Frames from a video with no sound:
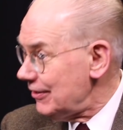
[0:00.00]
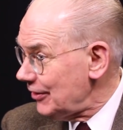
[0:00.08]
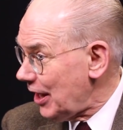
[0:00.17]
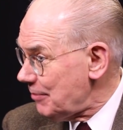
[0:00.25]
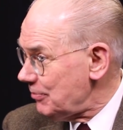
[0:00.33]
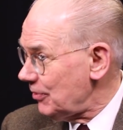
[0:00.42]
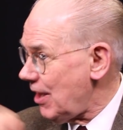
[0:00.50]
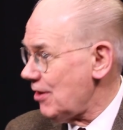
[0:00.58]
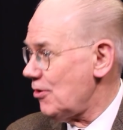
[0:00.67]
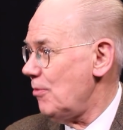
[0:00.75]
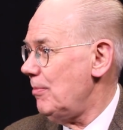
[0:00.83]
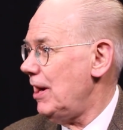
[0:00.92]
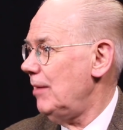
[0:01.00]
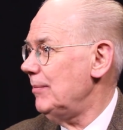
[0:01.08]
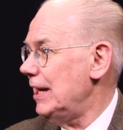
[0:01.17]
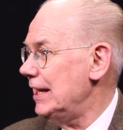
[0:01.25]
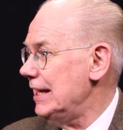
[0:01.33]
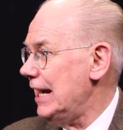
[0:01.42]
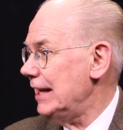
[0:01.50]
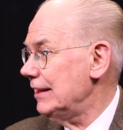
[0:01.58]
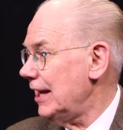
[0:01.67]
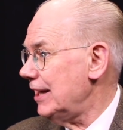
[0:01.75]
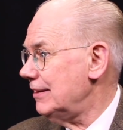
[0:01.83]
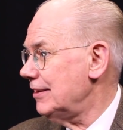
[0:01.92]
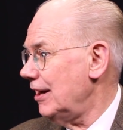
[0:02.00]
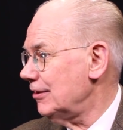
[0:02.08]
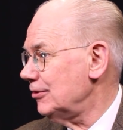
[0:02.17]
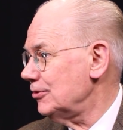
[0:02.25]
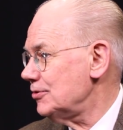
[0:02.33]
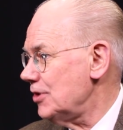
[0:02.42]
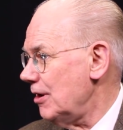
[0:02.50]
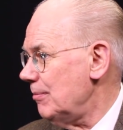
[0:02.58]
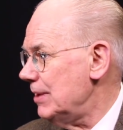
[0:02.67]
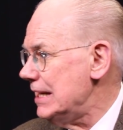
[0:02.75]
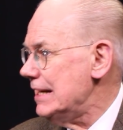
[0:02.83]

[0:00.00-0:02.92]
like Barack Obama and like Donald Trump,